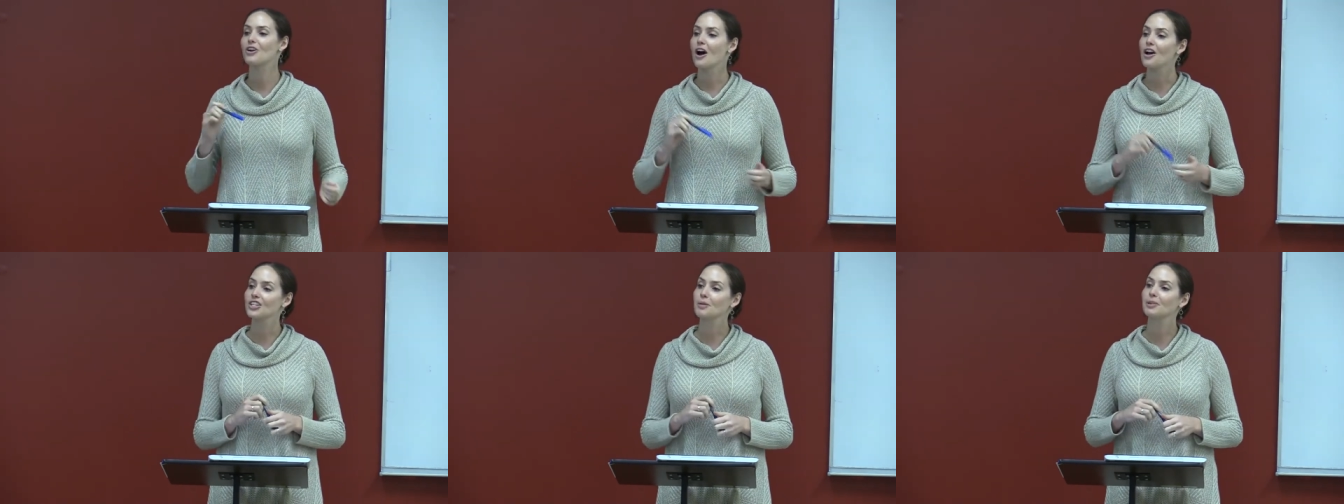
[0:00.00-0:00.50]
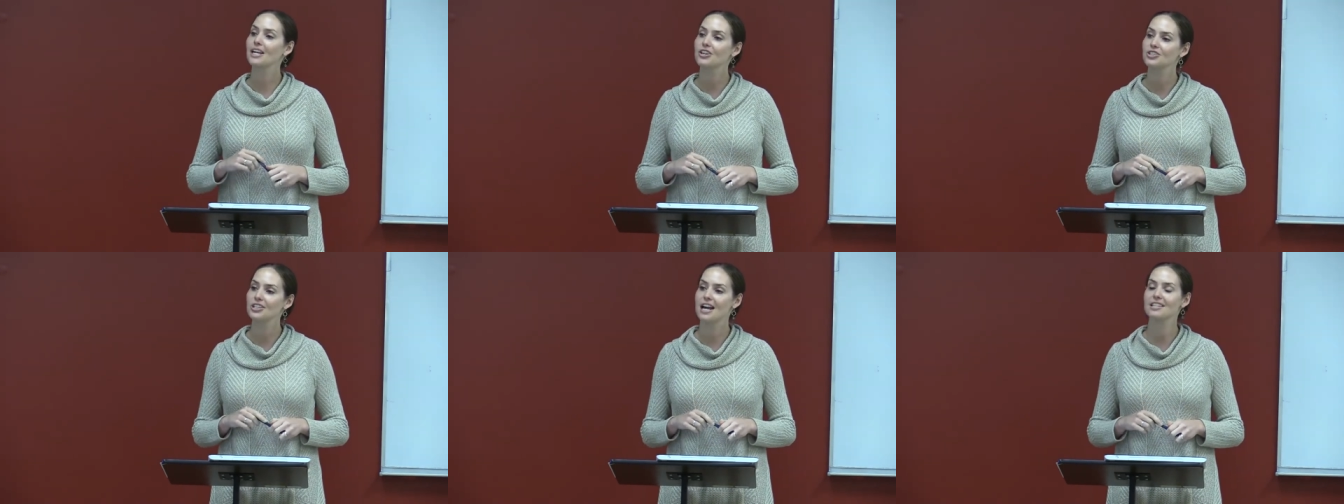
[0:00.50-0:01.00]
The college
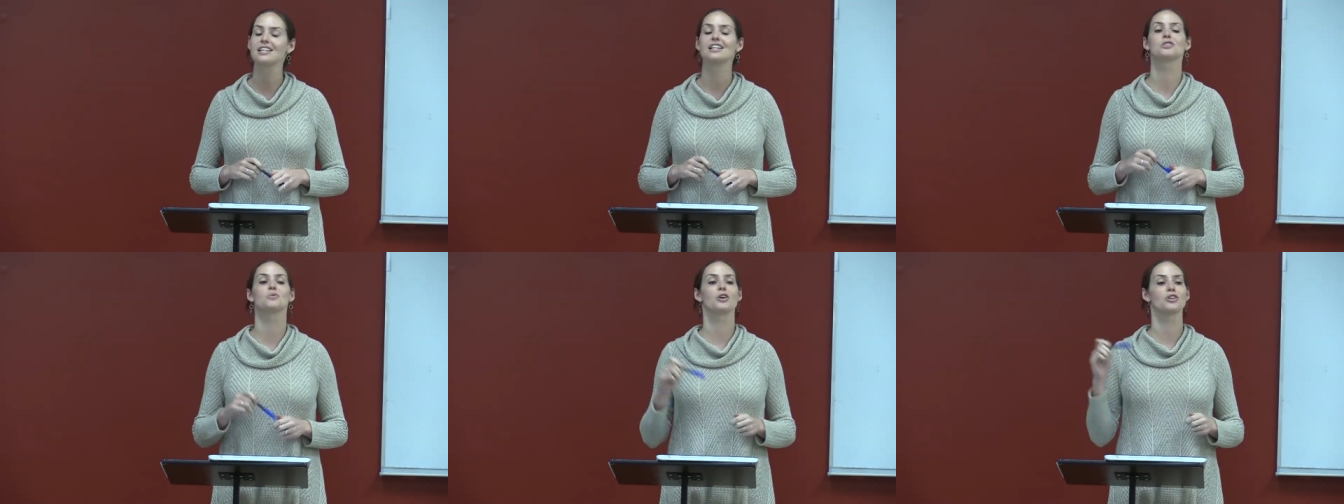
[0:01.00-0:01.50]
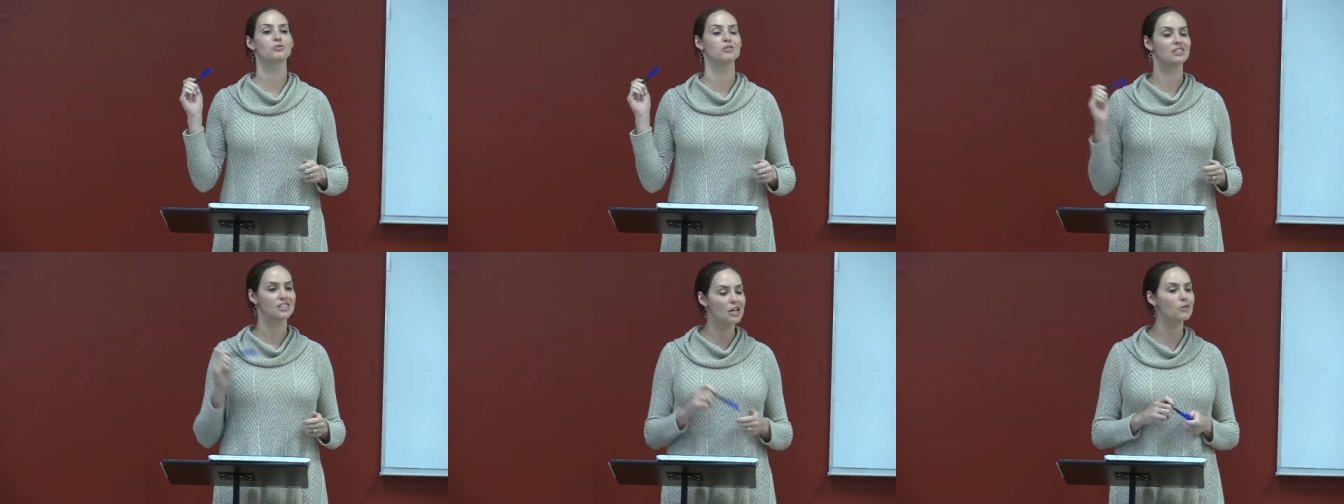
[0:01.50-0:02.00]
application essay is where you
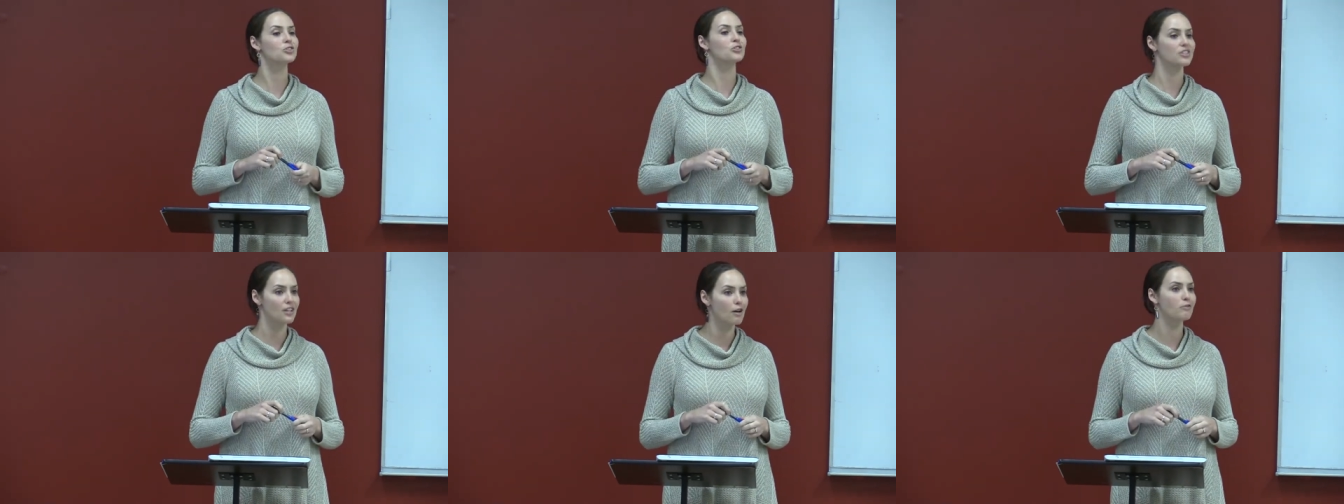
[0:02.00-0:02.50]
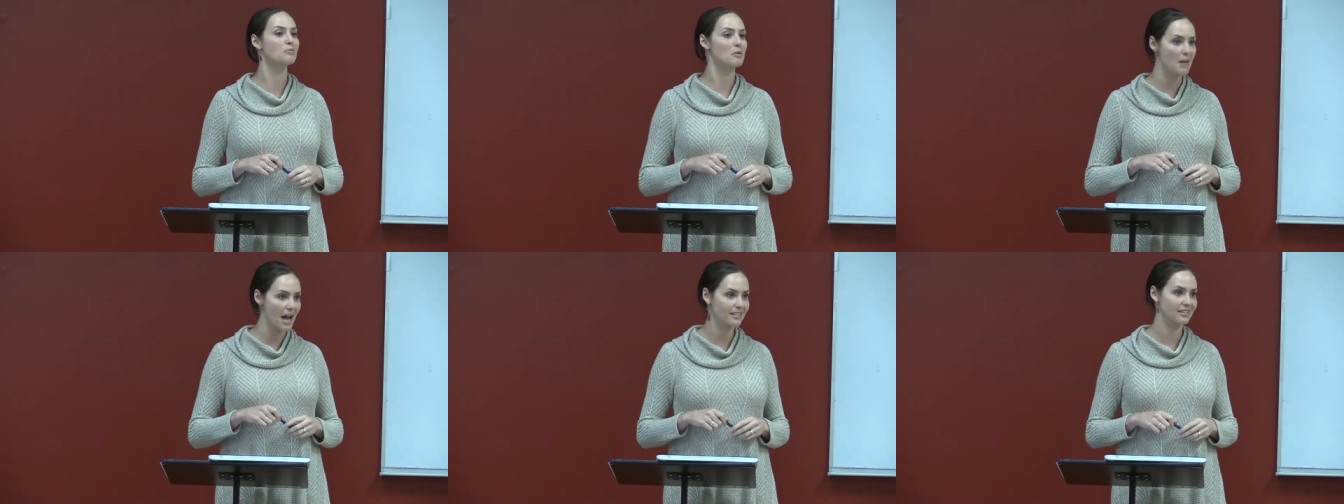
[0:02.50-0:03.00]
distinguish yourself from
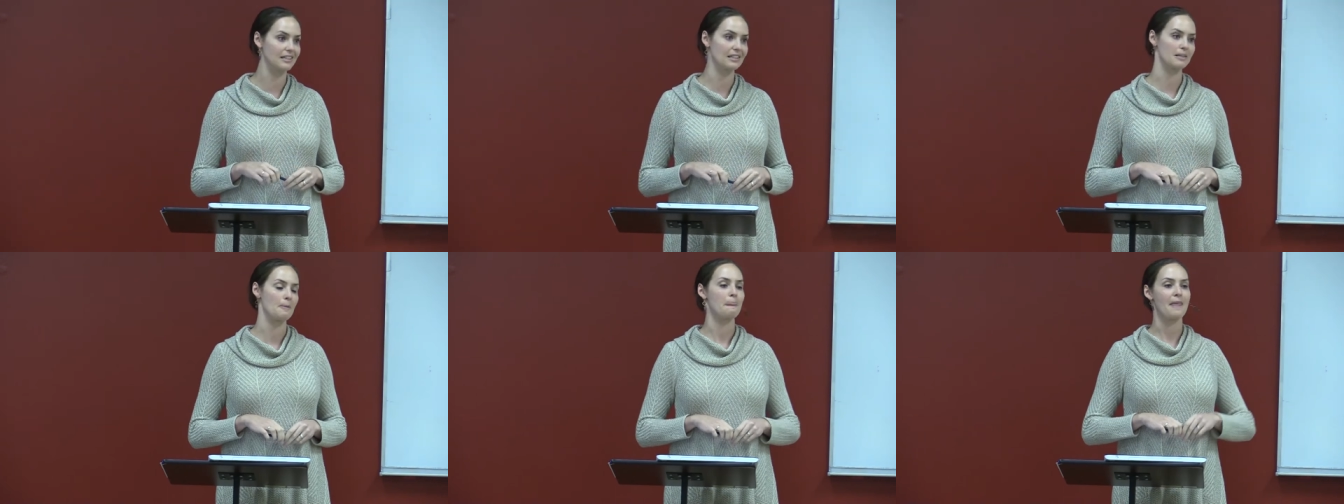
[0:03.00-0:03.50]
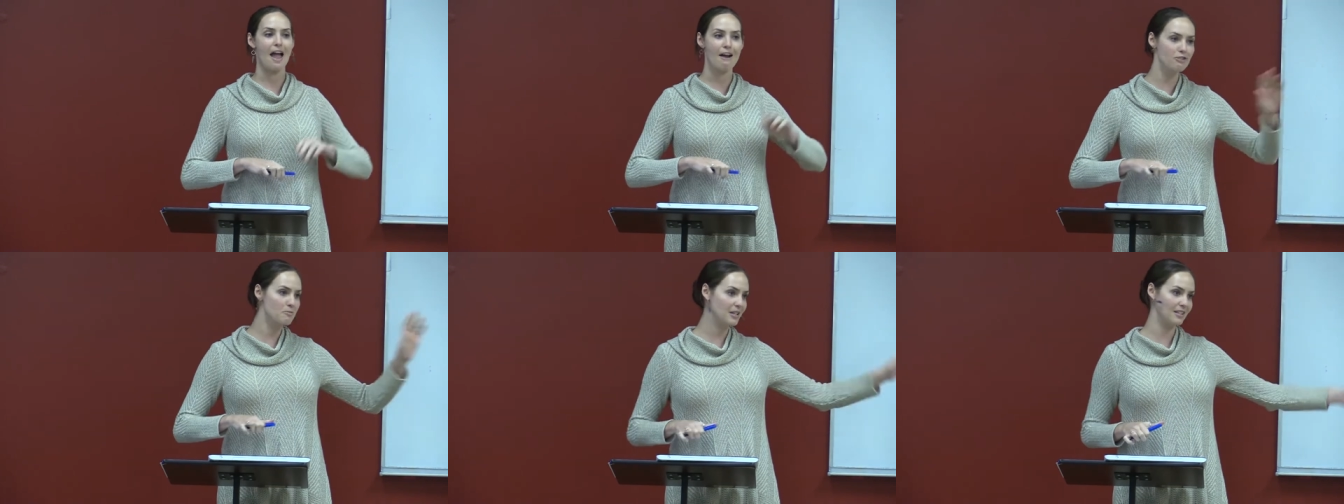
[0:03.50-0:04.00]
the masses.
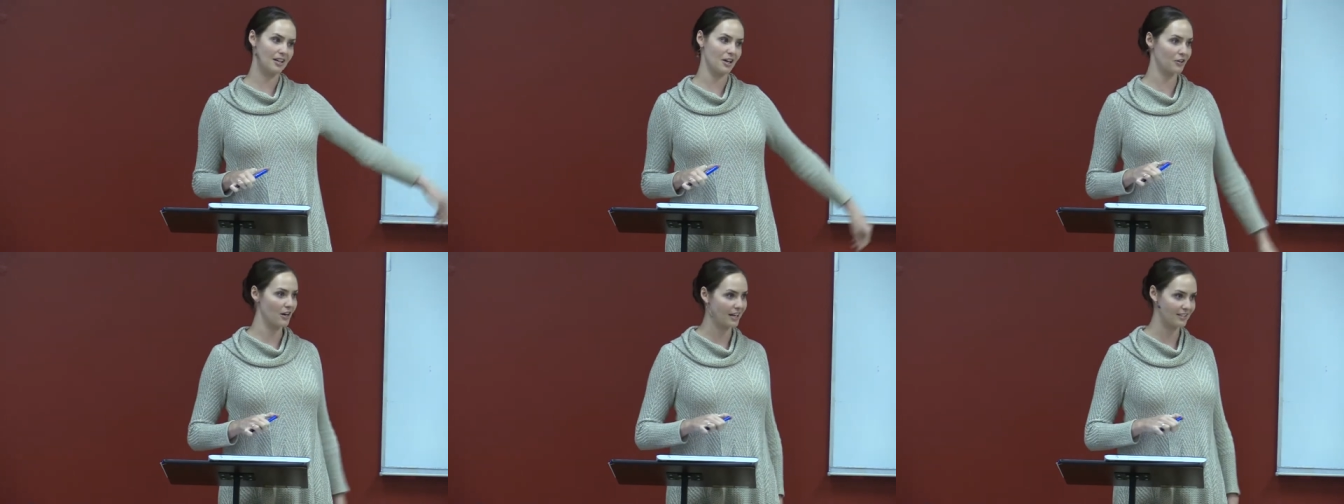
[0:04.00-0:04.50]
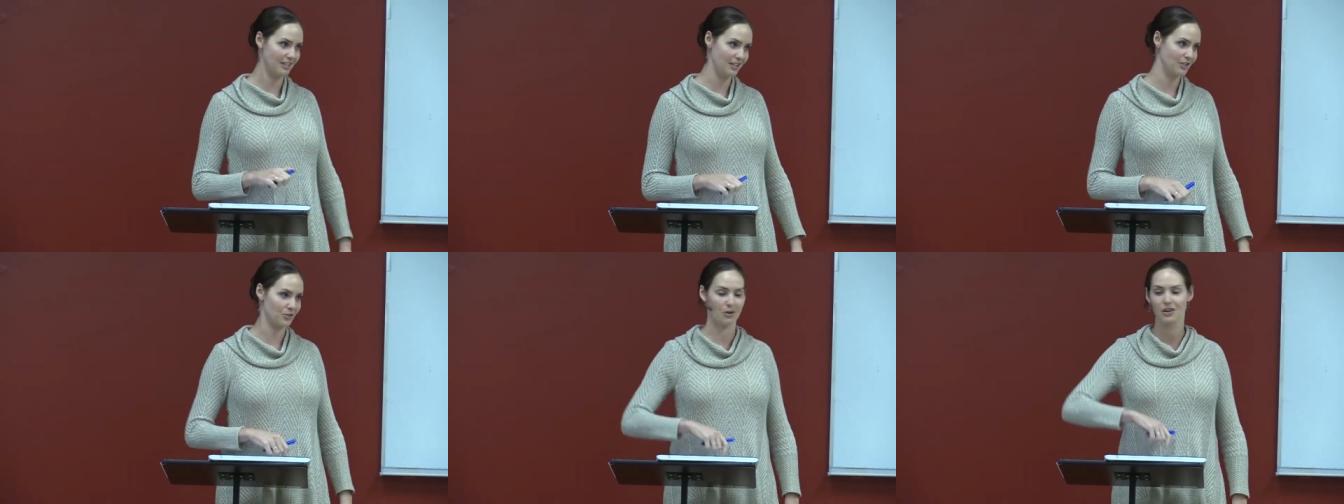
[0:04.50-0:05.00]
Everybody's got a great S A
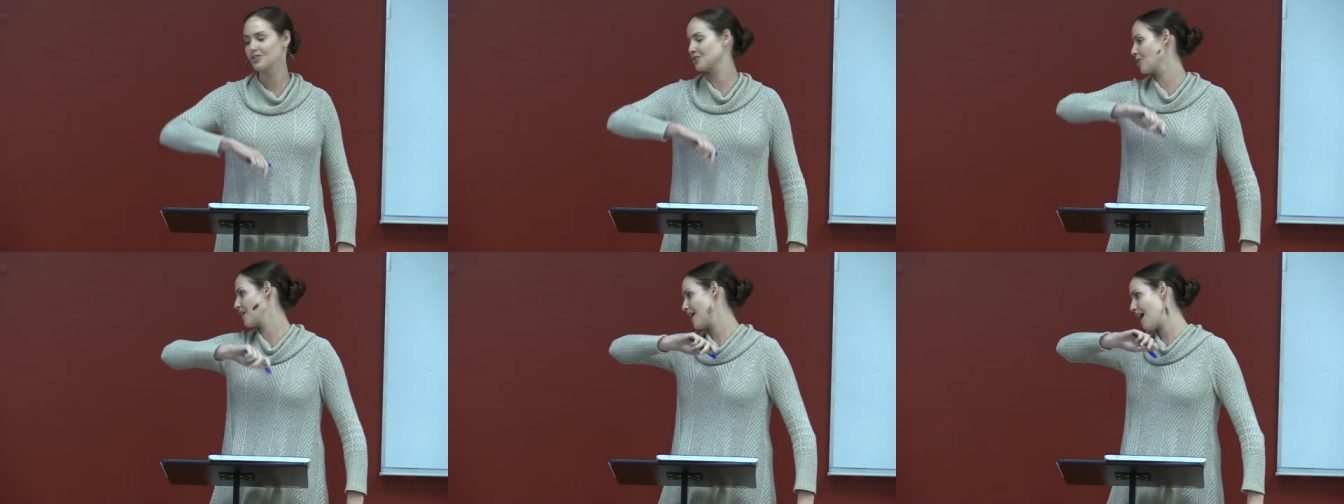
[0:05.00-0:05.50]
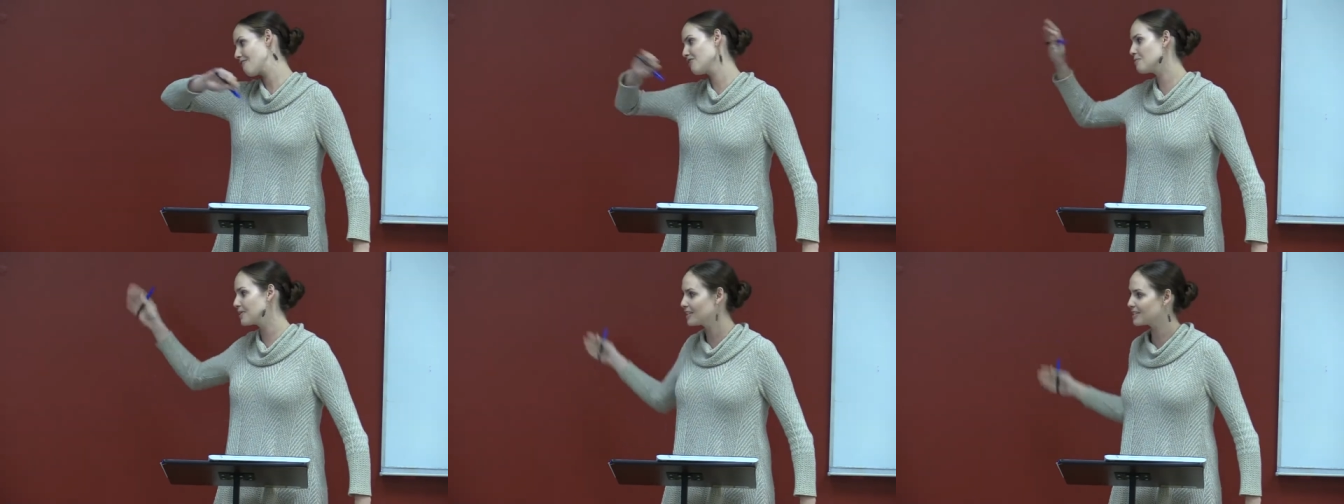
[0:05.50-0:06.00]
T score.
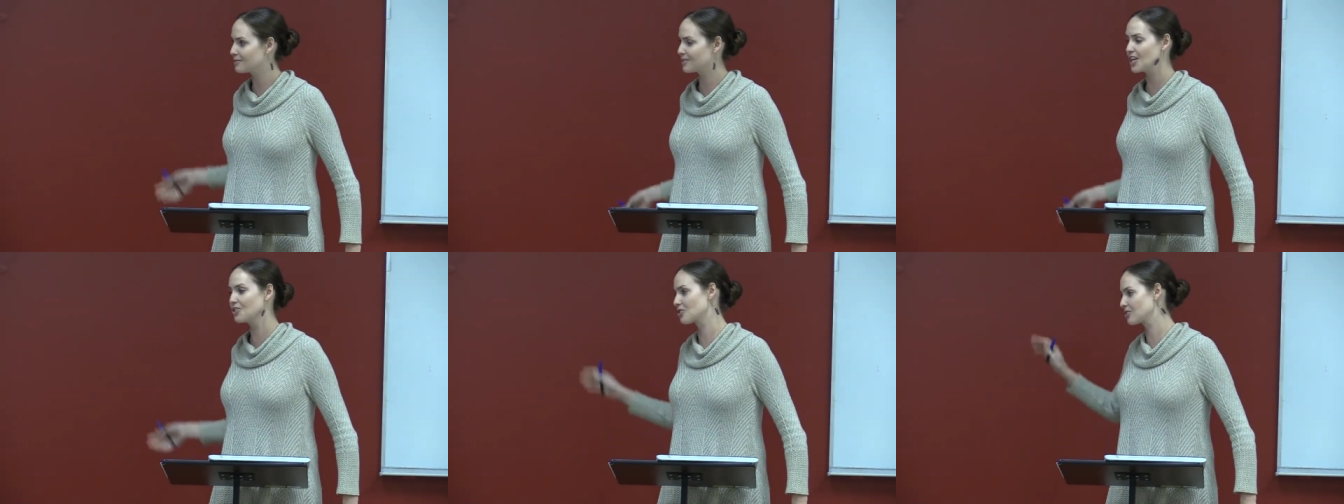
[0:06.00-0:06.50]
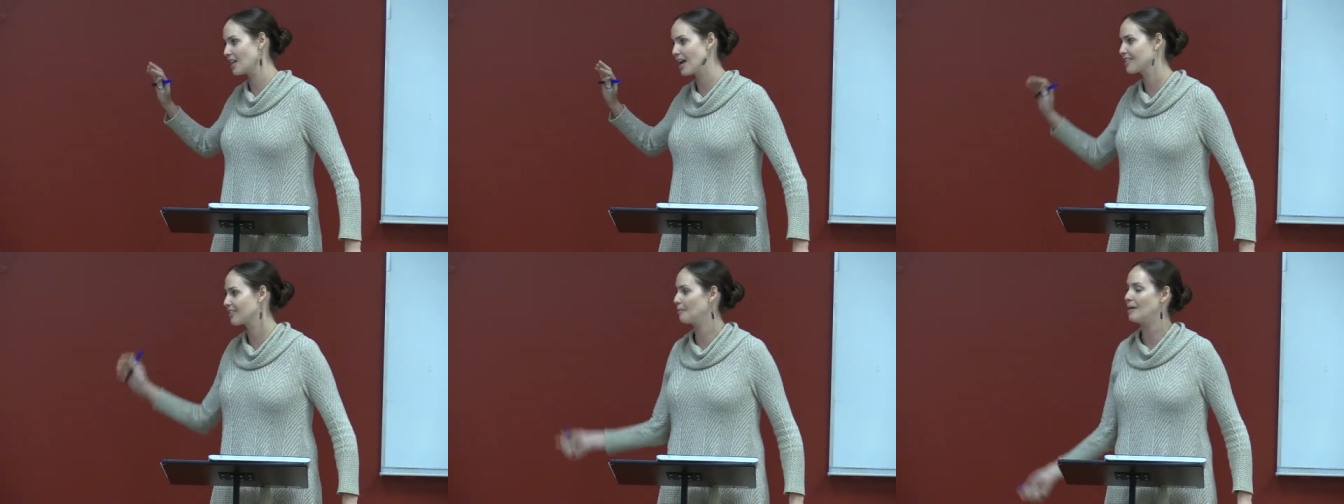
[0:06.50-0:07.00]
Everybody's teachers
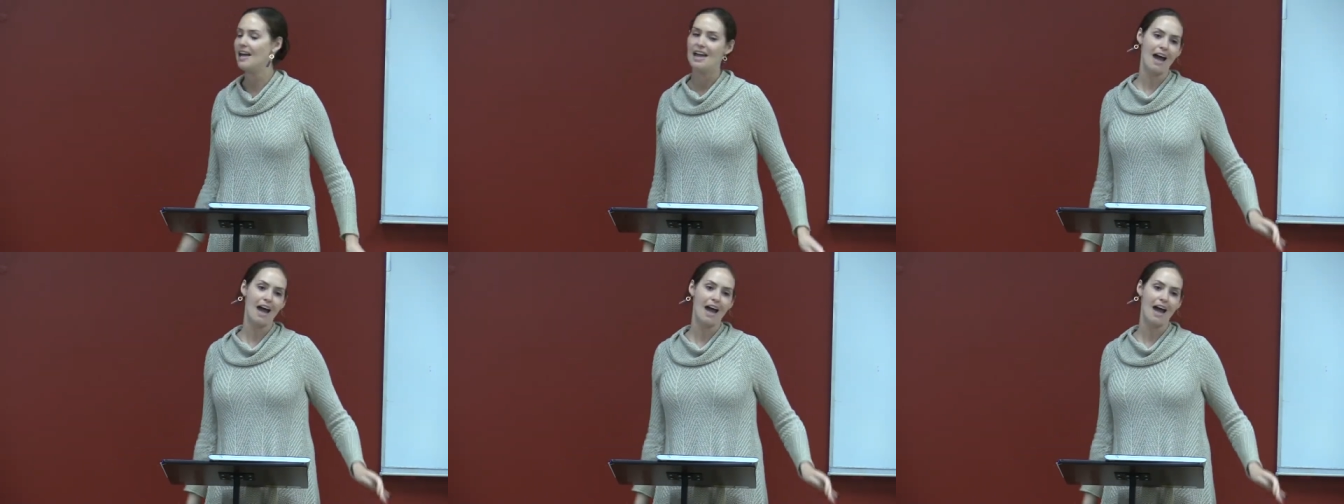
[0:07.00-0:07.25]
like them.